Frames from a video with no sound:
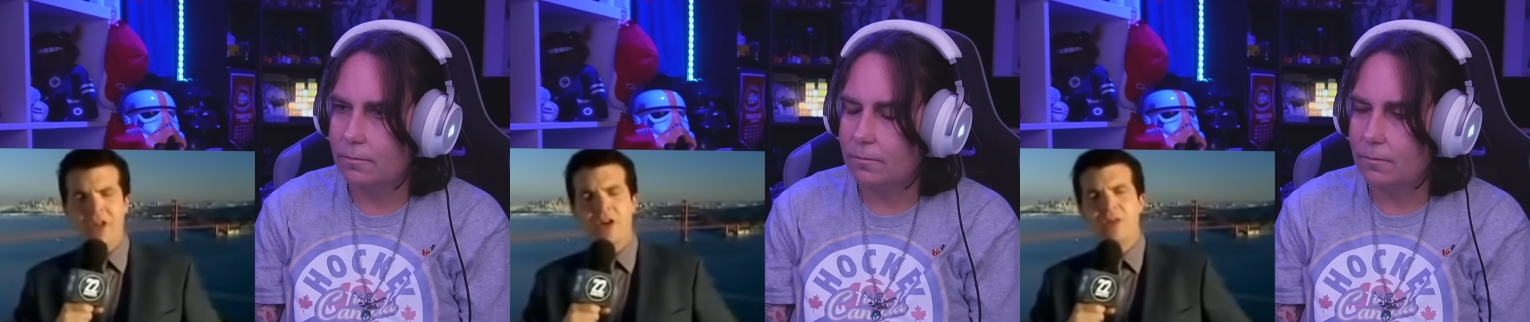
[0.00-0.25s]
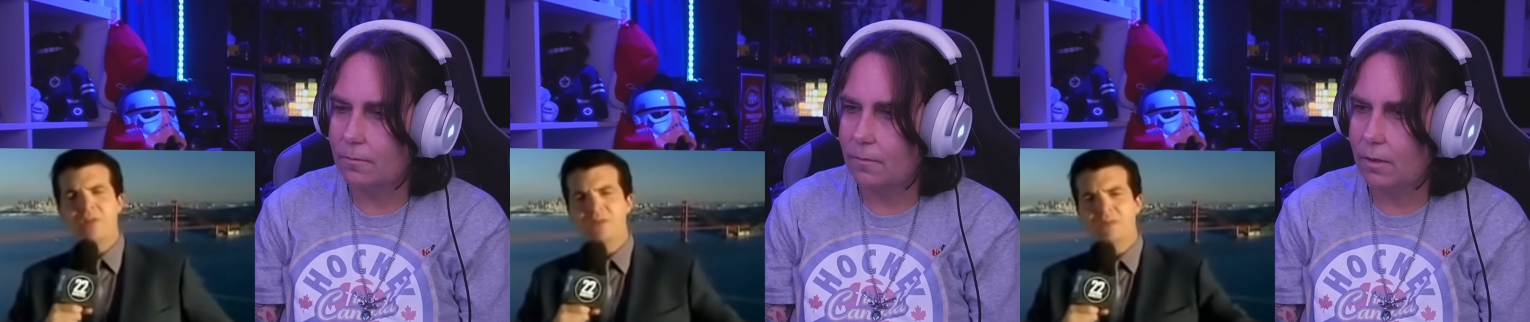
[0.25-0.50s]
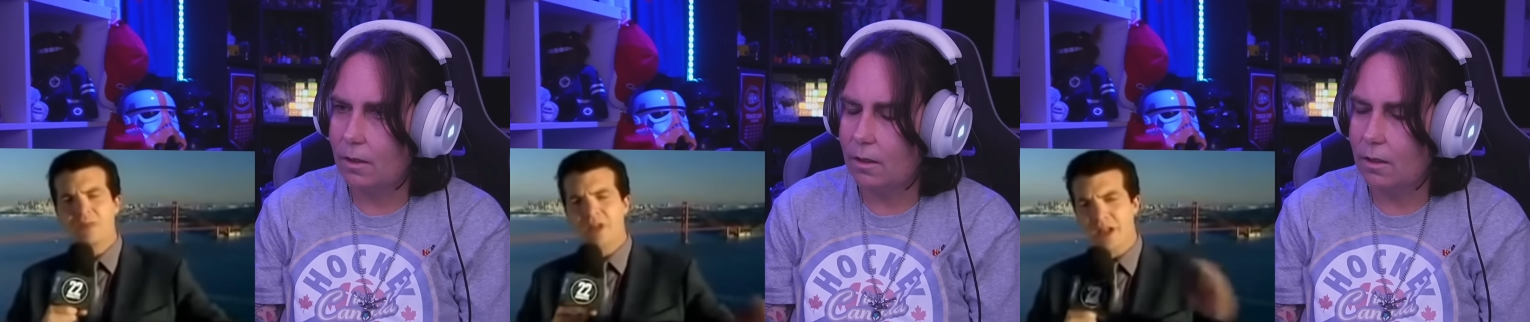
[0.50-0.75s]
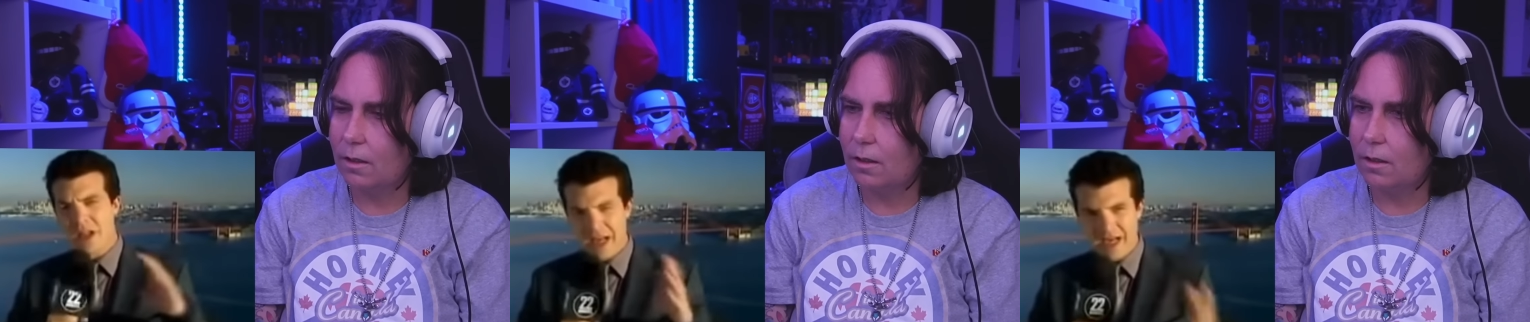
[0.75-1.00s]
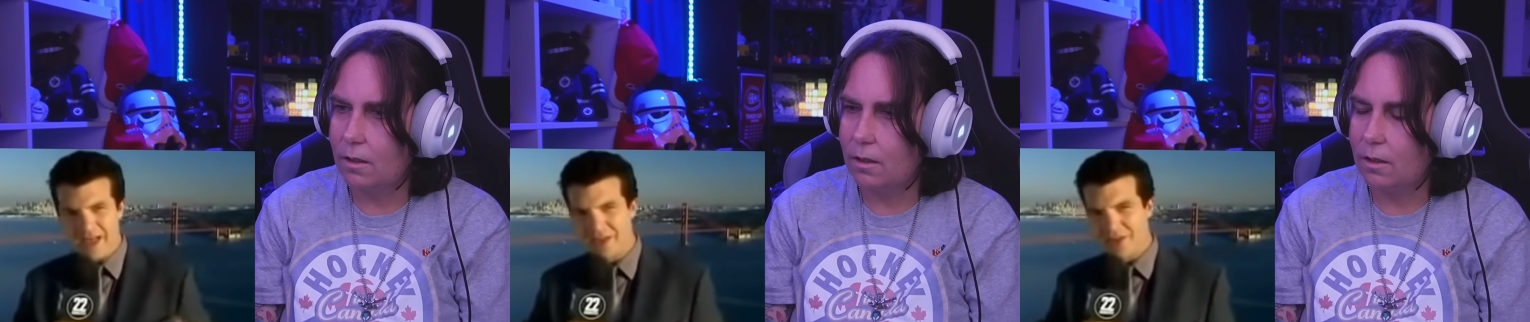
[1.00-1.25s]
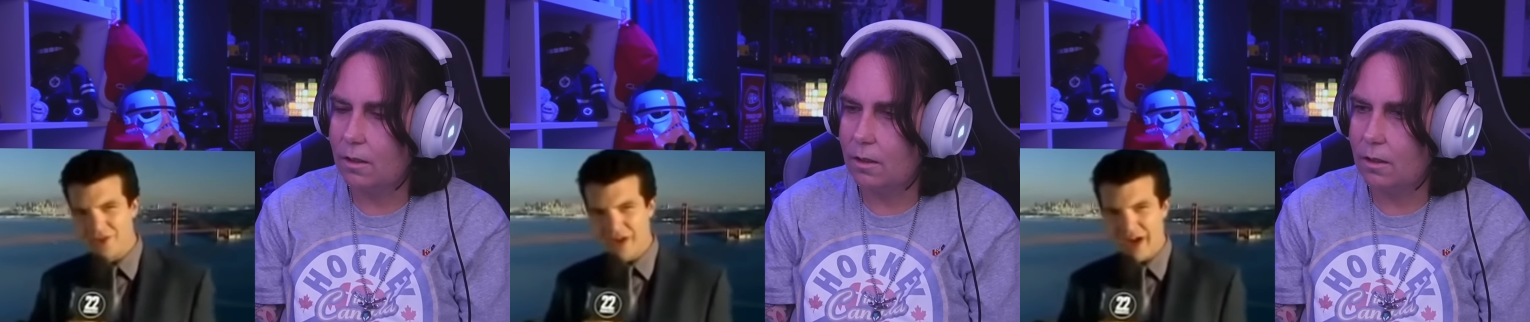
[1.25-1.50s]
Speaker 1: You know, when
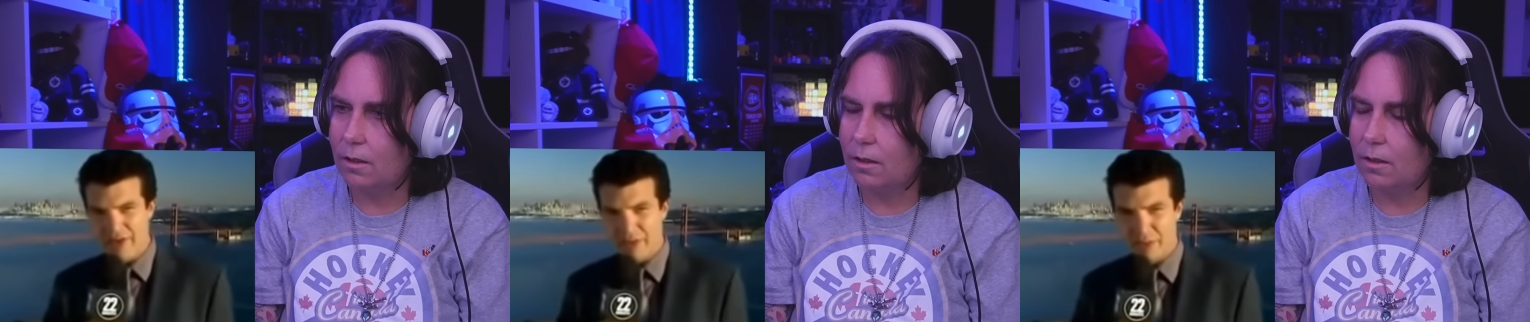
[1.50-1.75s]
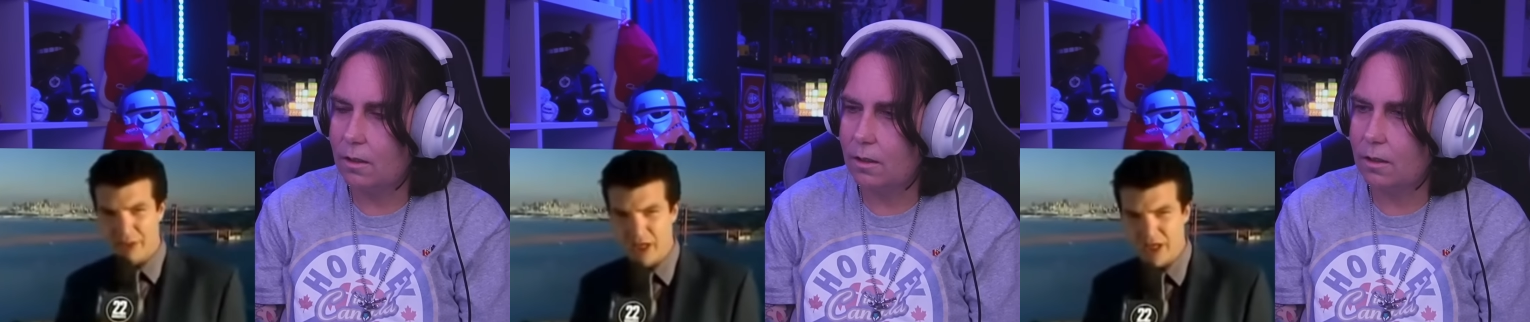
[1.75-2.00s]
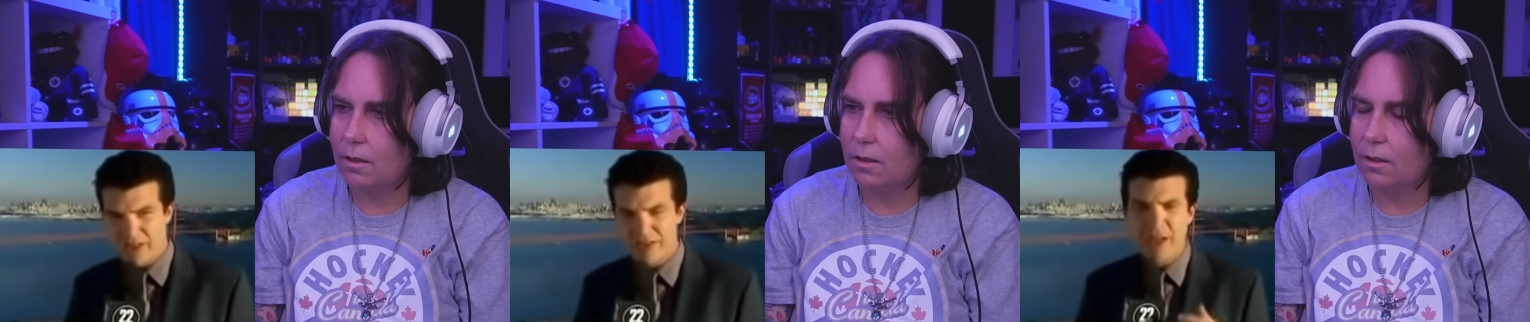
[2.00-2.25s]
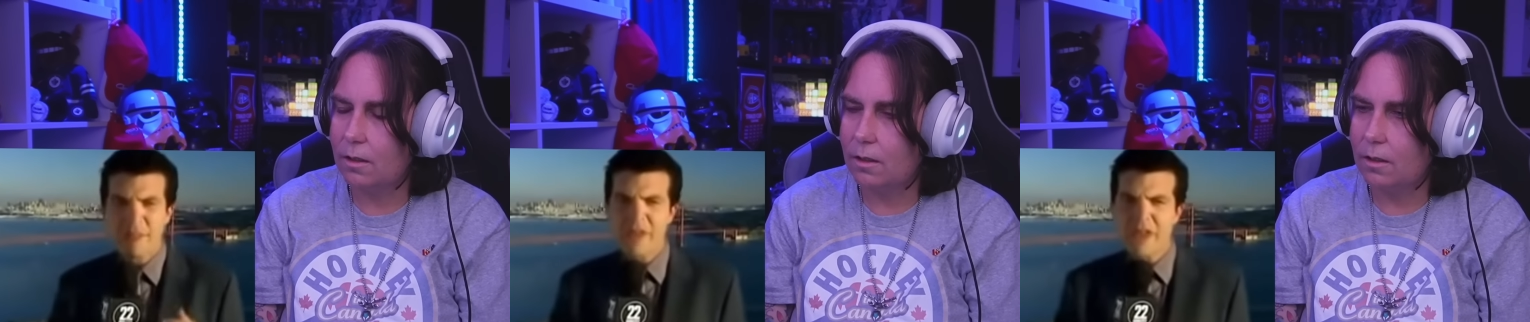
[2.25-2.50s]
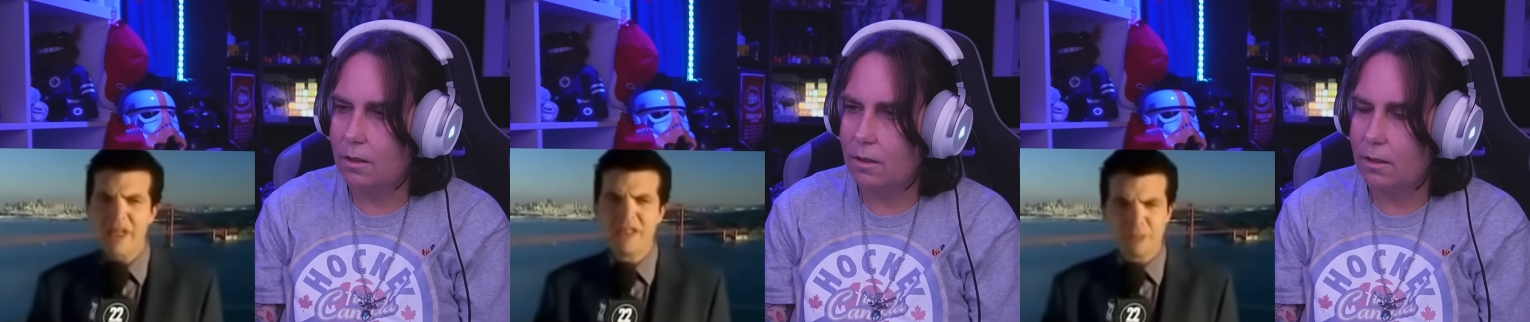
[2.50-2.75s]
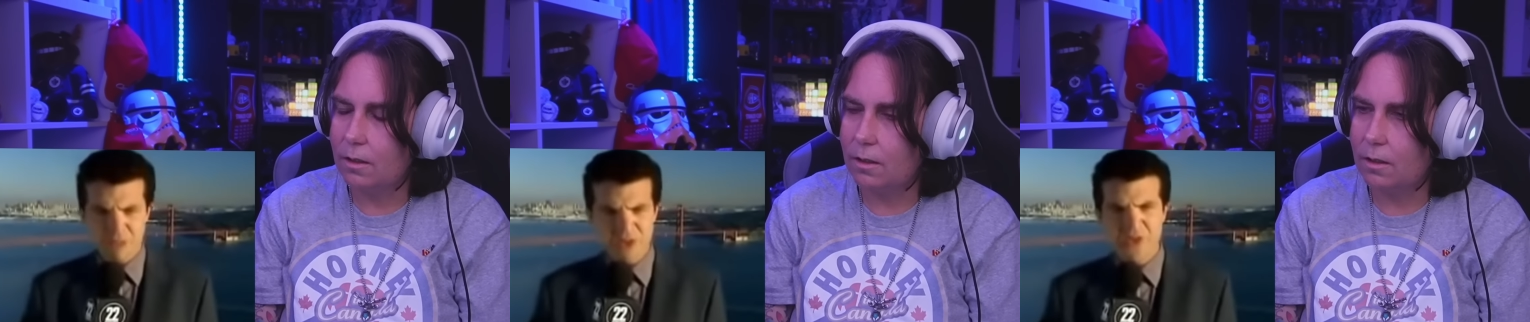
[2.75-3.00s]
Canadians travel abroad, some
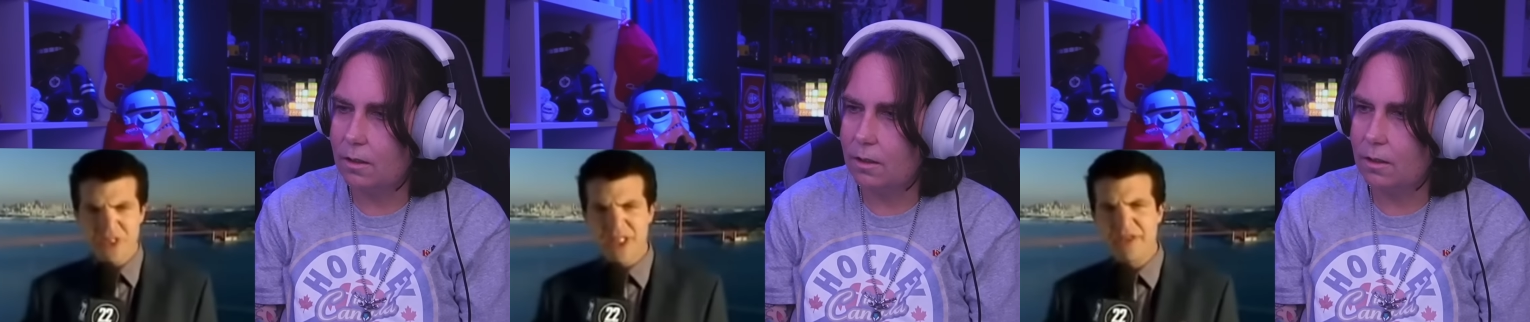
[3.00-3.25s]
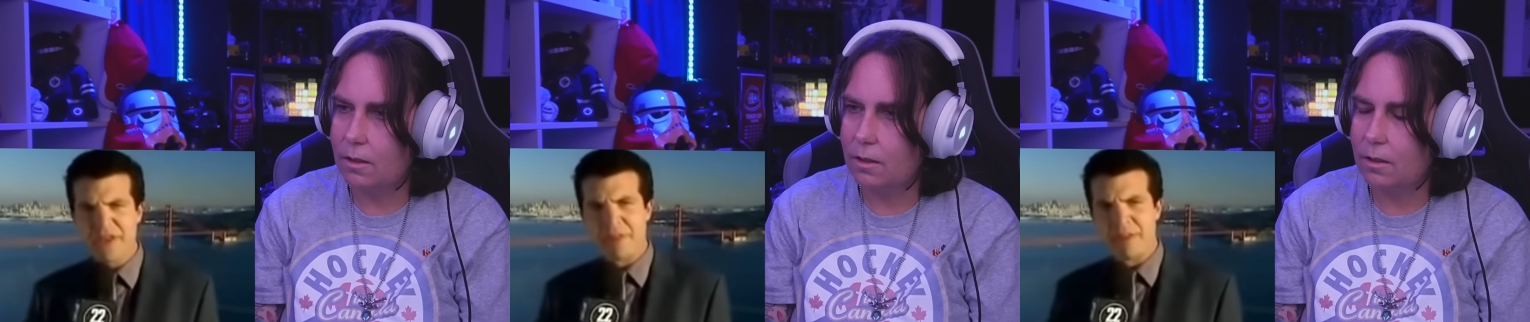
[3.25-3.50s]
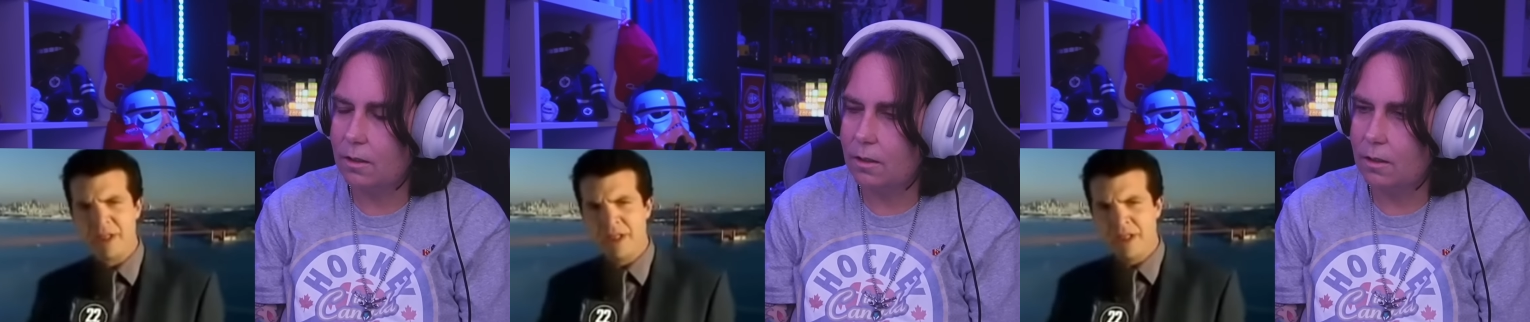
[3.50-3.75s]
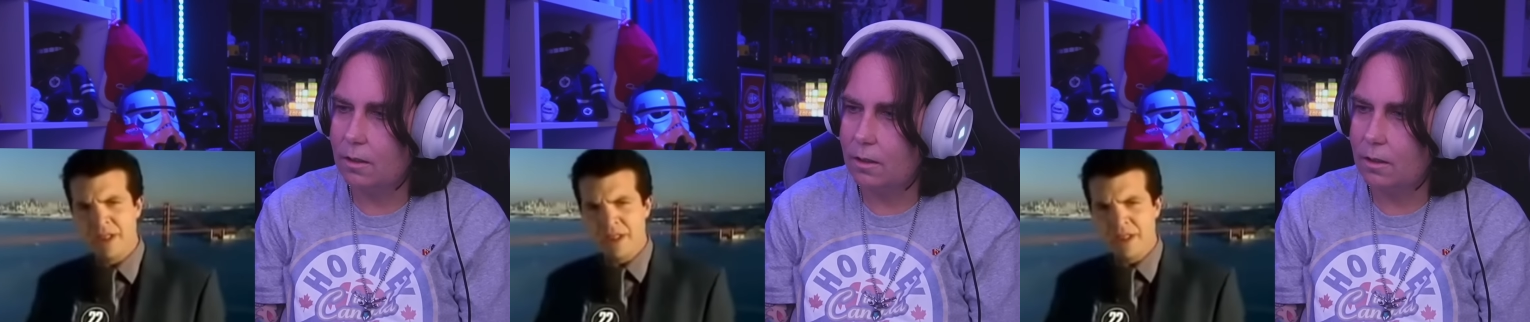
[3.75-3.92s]
things precede them.